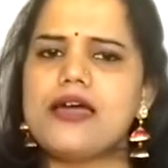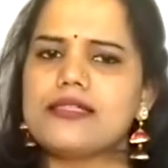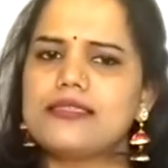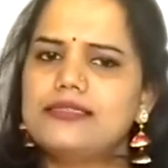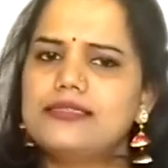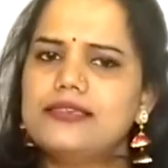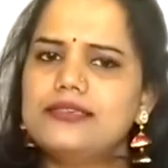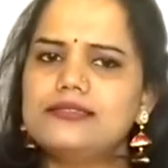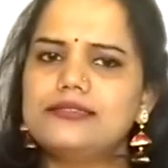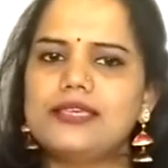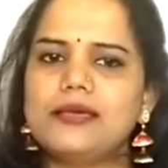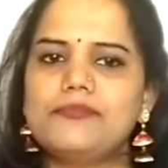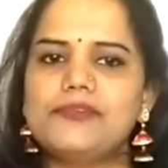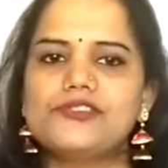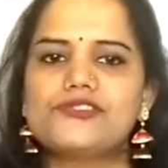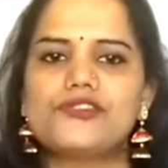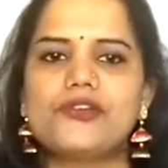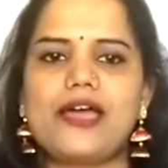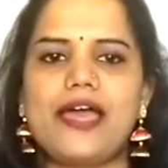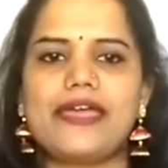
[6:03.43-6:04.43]
This
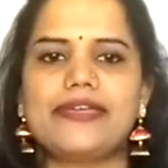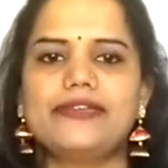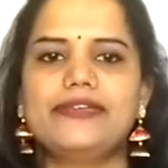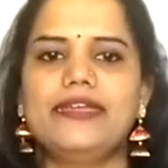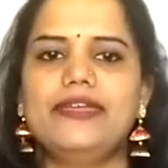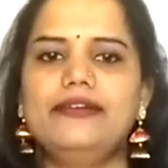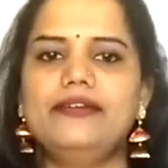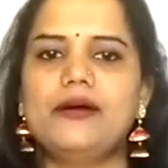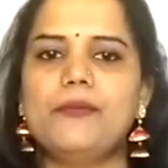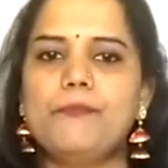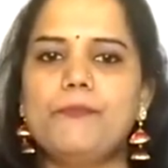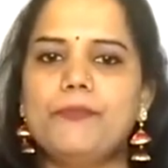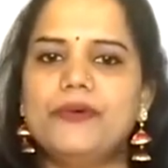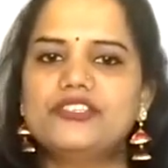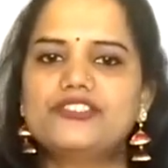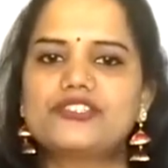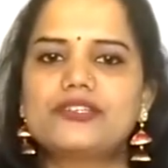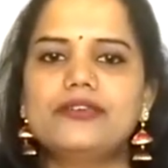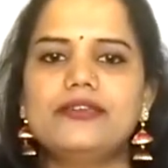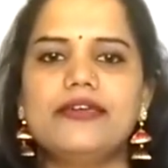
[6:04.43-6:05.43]
semester, I gained a
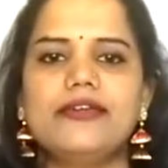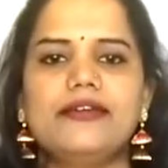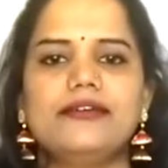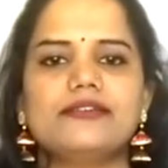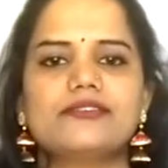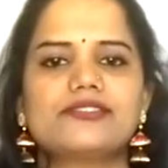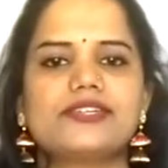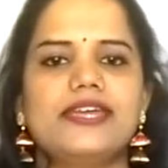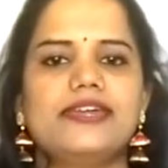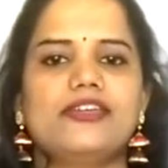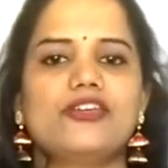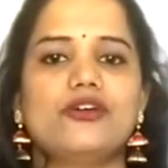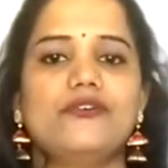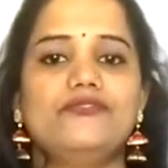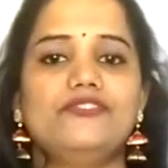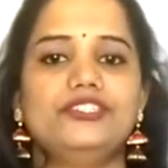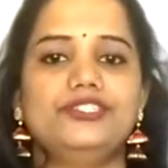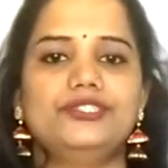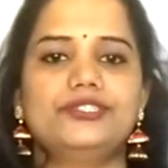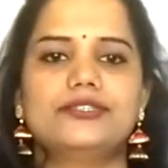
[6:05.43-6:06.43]
much clearer understanding of
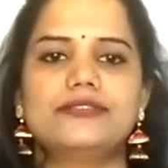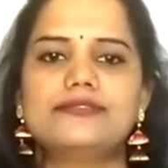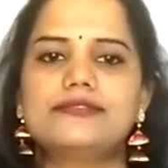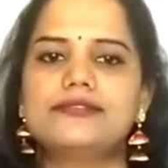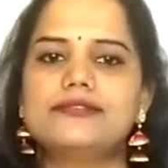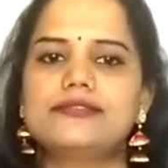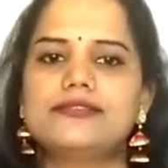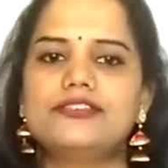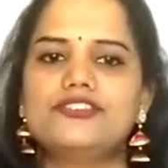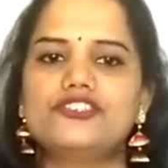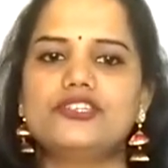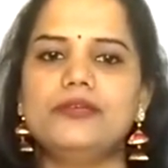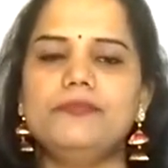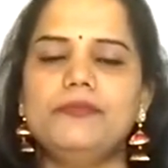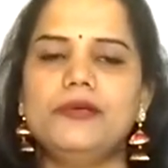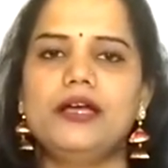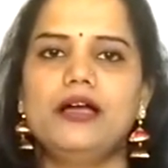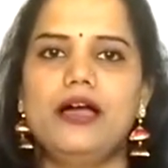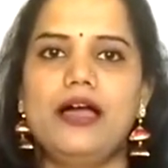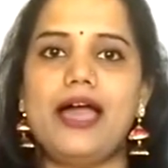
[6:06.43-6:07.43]
digital citizenship
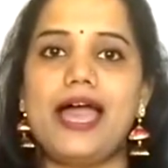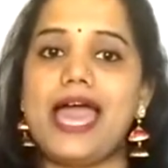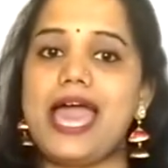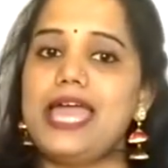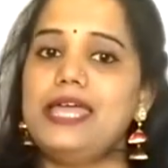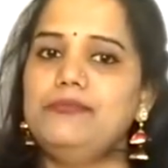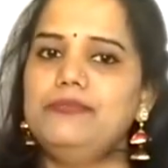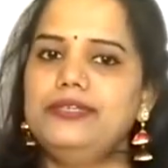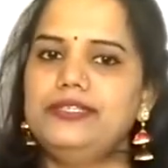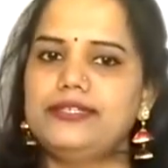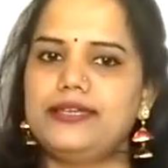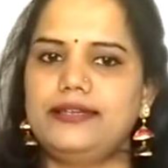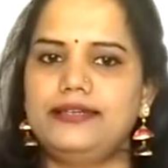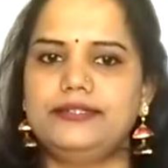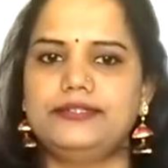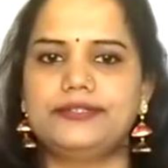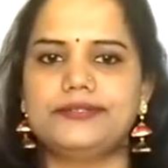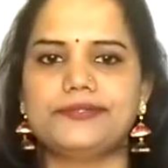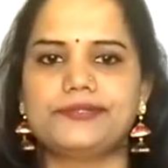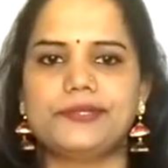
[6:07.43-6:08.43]
and media
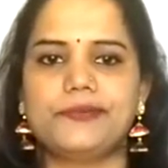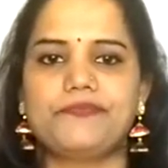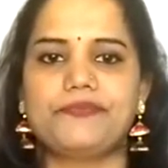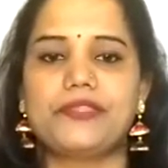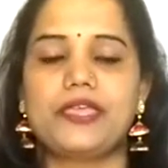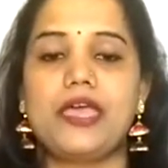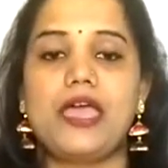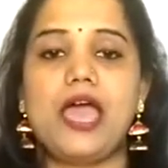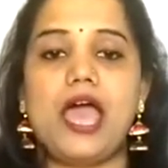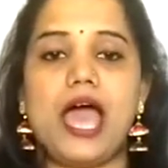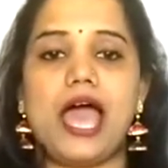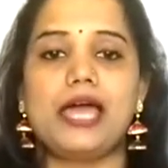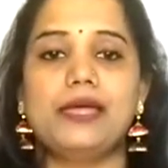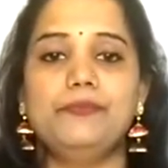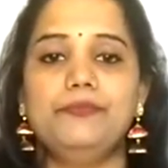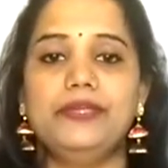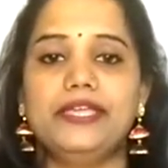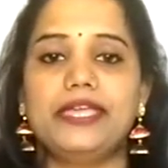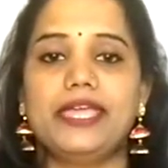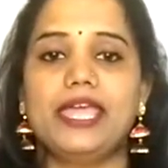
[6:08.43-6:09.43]
literacy. I
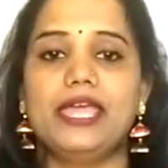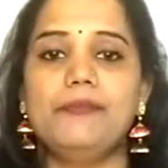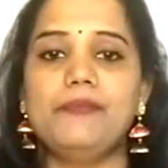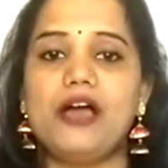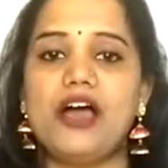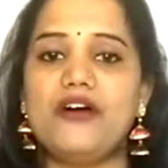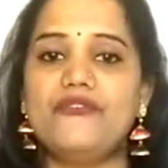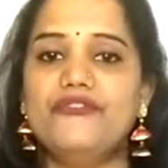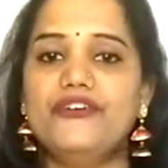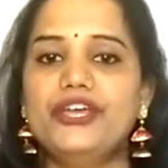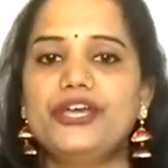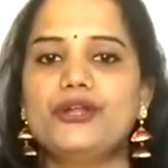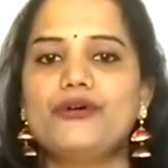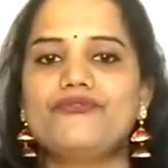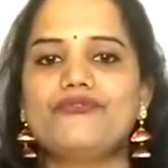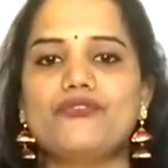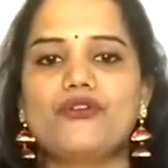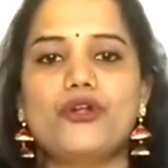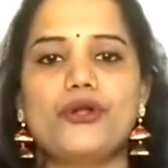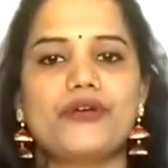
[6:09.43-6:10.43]
became aware of a
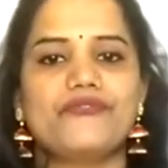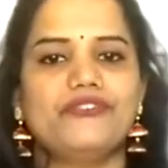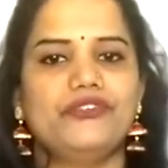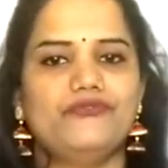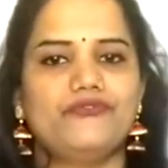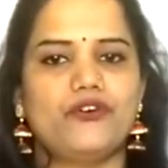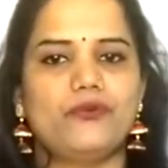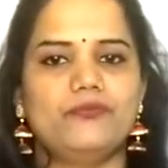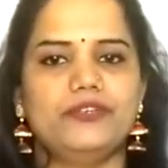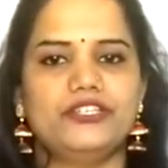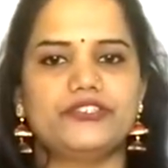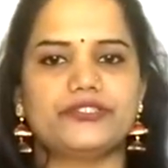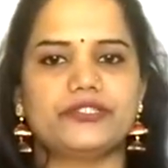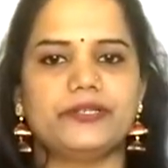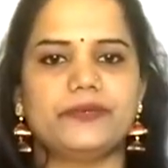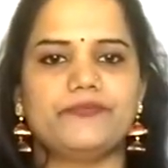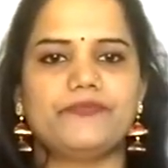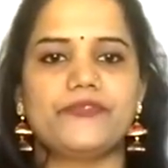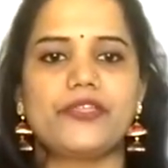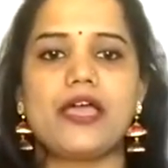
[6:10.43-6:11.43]
lot of information.
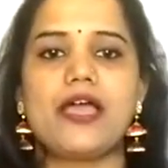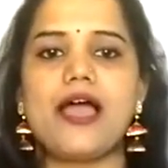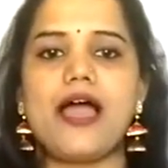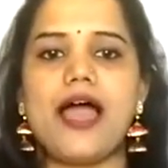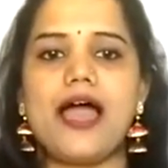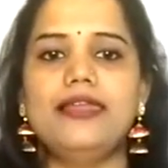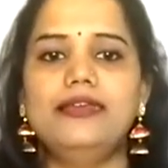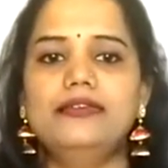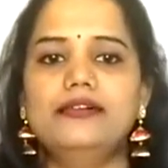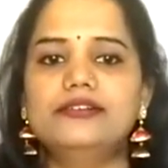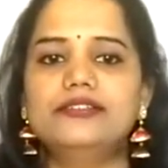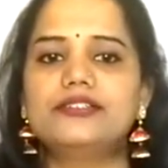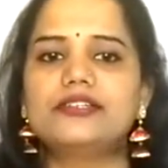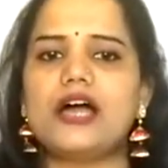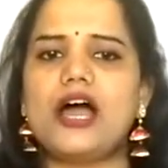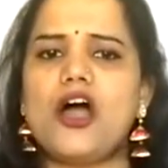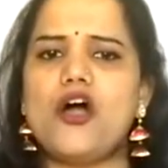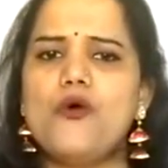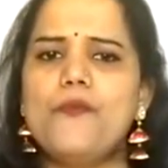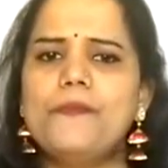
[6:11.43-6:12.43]
I learned
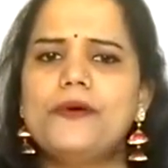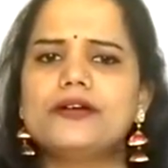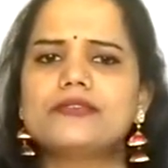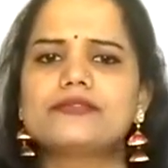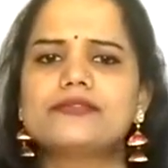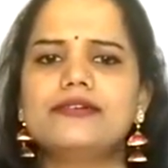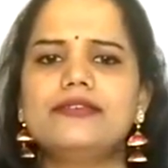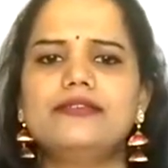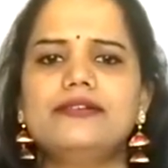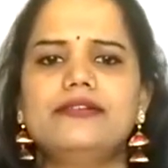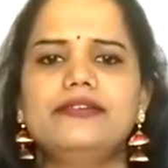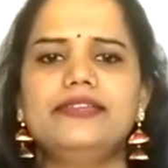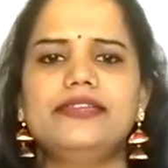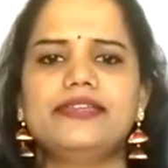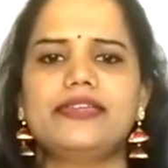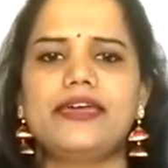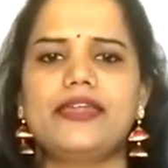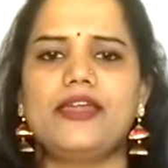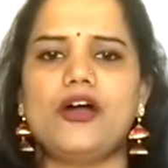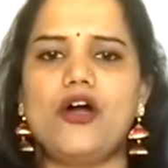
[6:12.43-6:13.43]
how personal learning
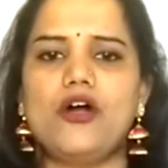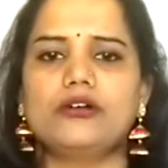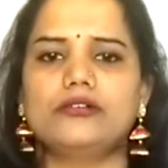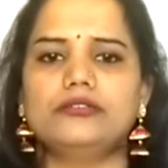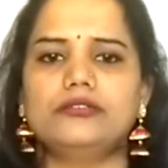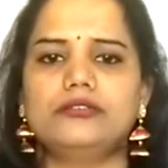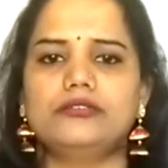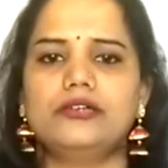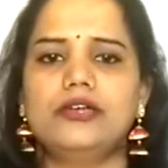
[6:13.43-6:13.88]
can occur